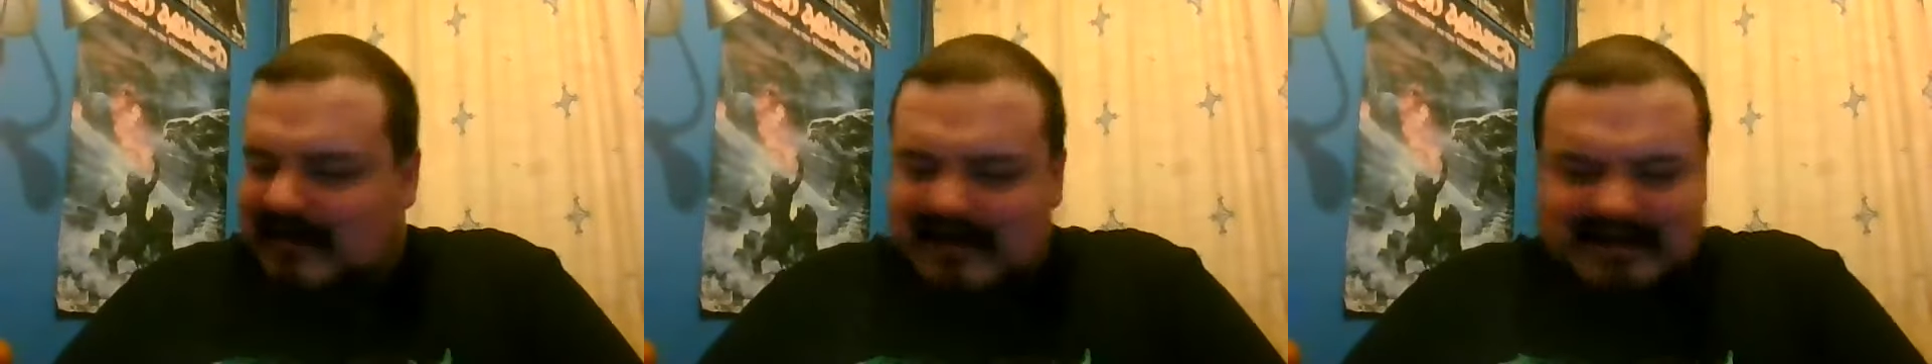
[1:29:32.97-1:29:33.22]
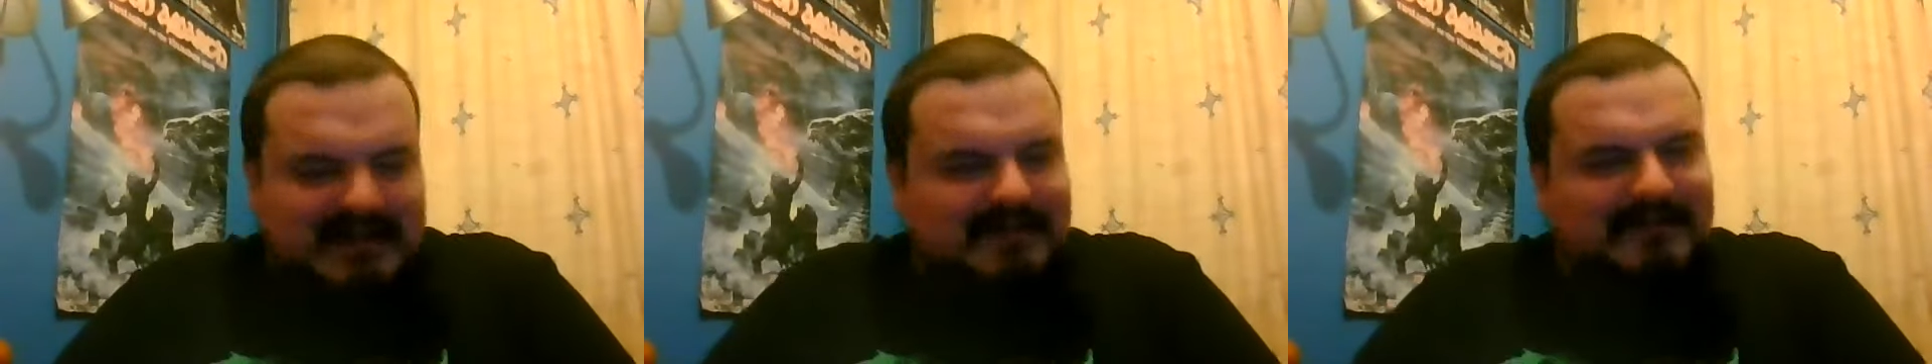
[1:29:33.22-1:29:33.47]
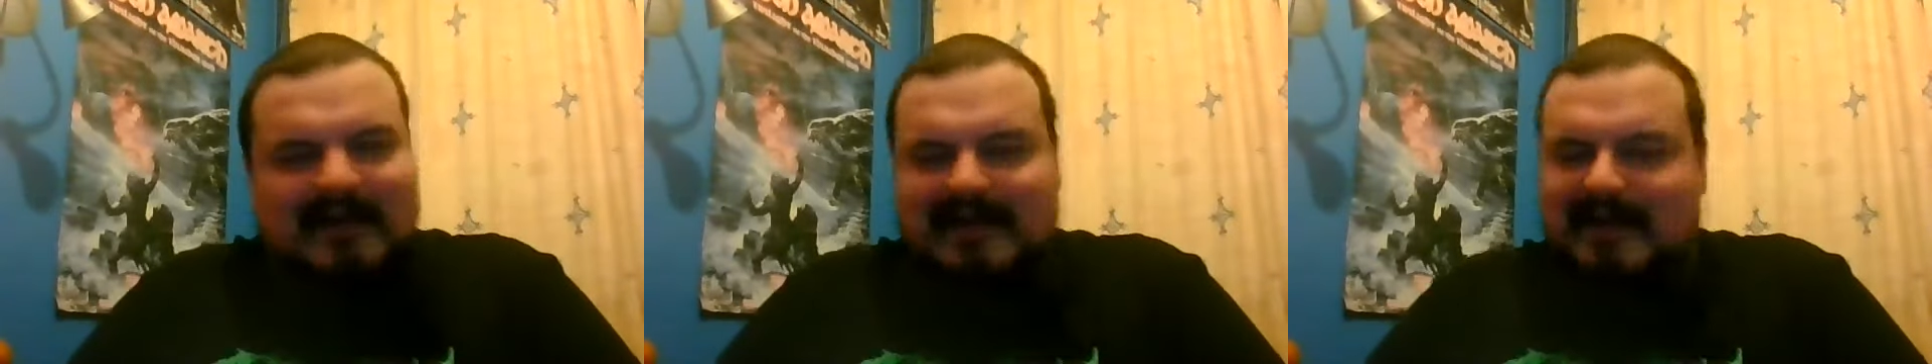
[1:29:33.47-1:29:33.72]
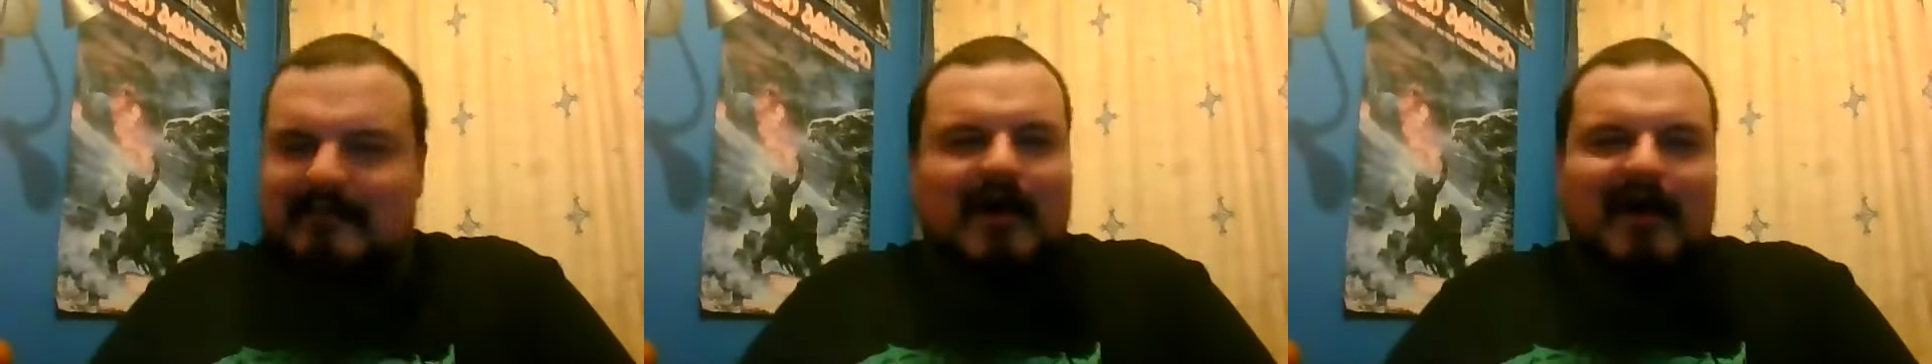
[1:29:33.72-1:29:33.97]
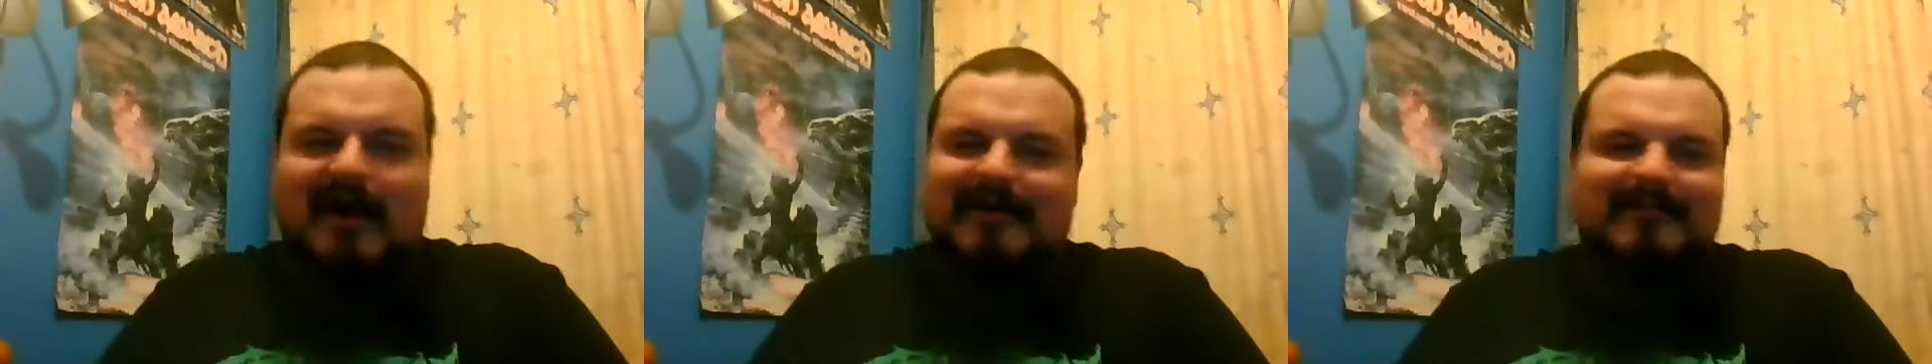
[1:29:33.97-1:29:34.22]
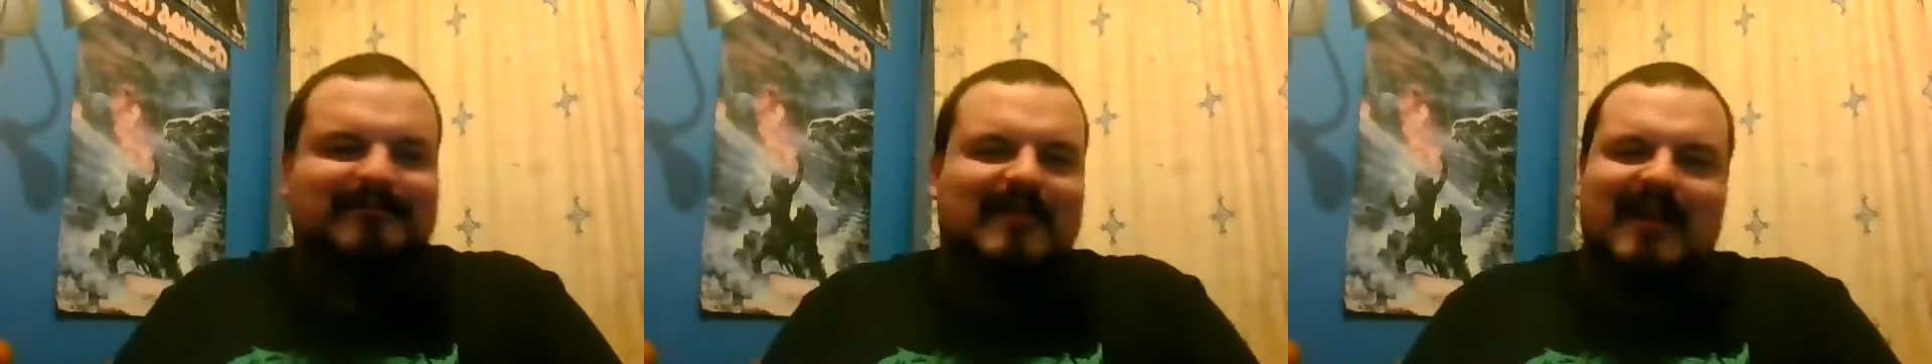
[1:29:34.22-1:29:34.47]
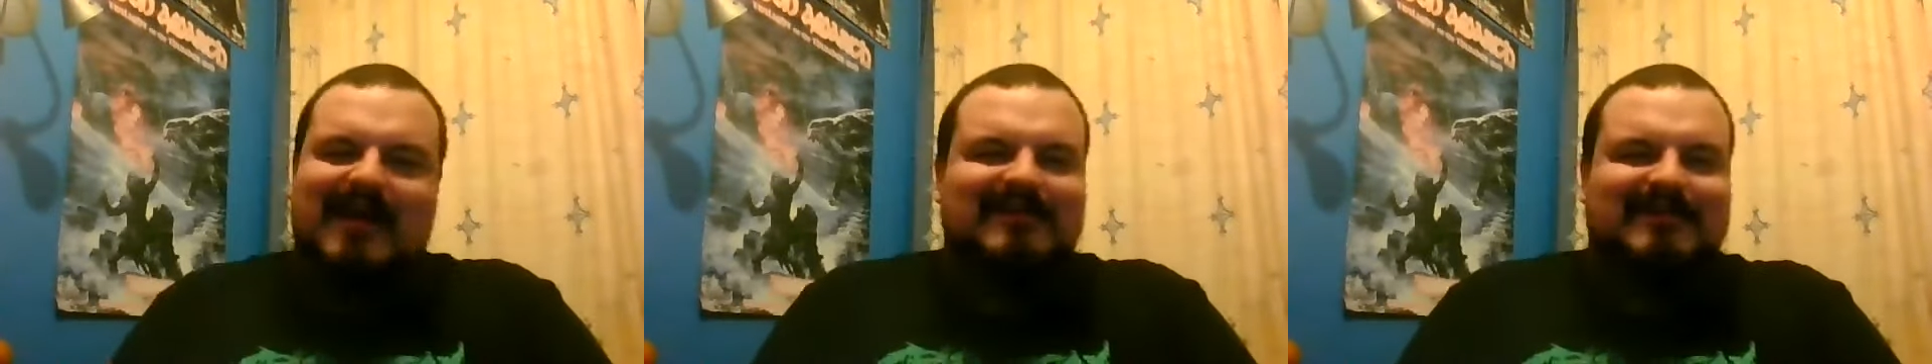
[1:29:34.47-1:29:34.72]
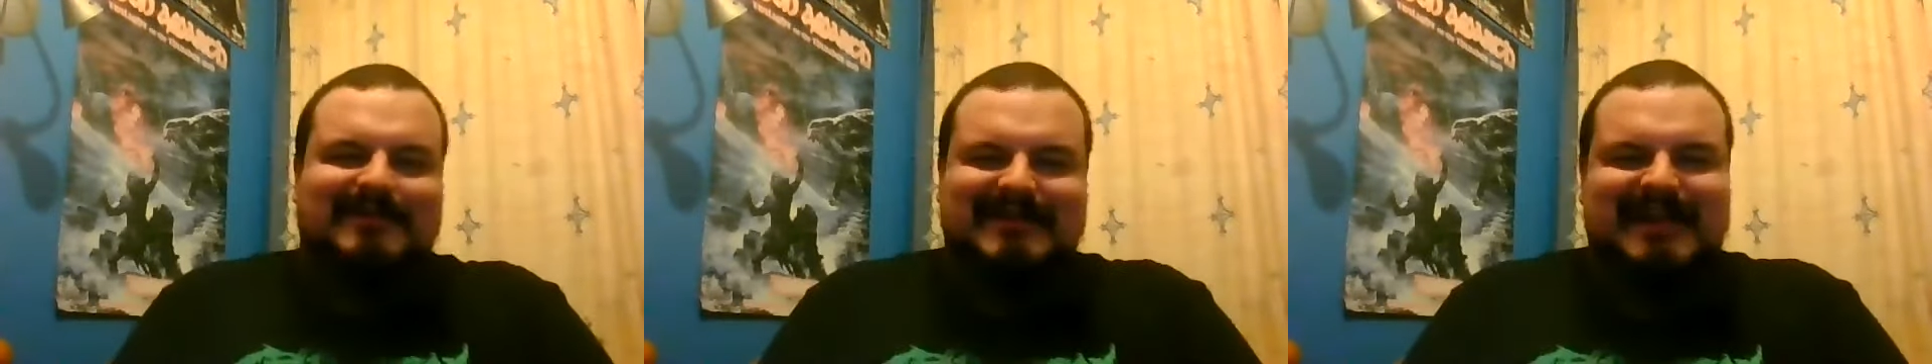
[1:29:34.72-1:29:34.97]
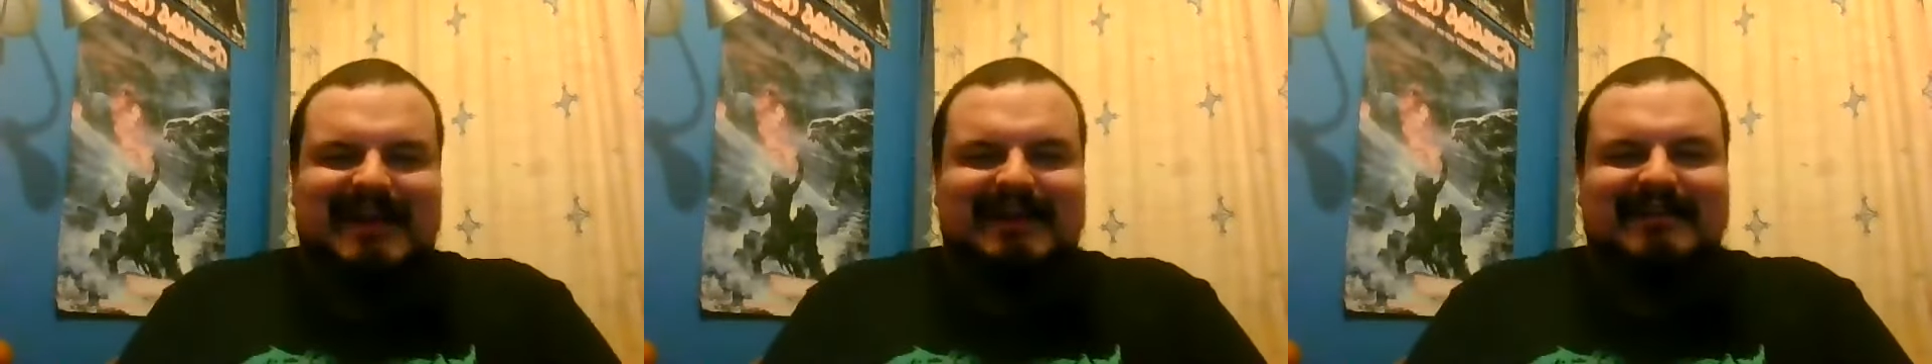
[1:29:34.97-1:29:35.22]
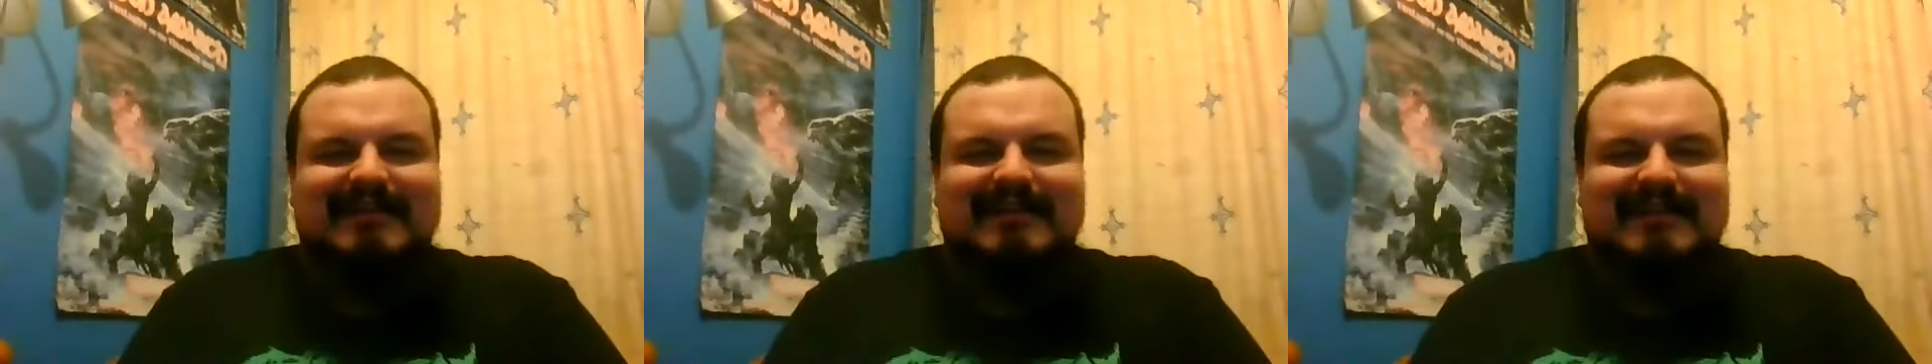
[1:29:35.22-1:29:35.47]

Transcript: That's the fucking motto. 100%.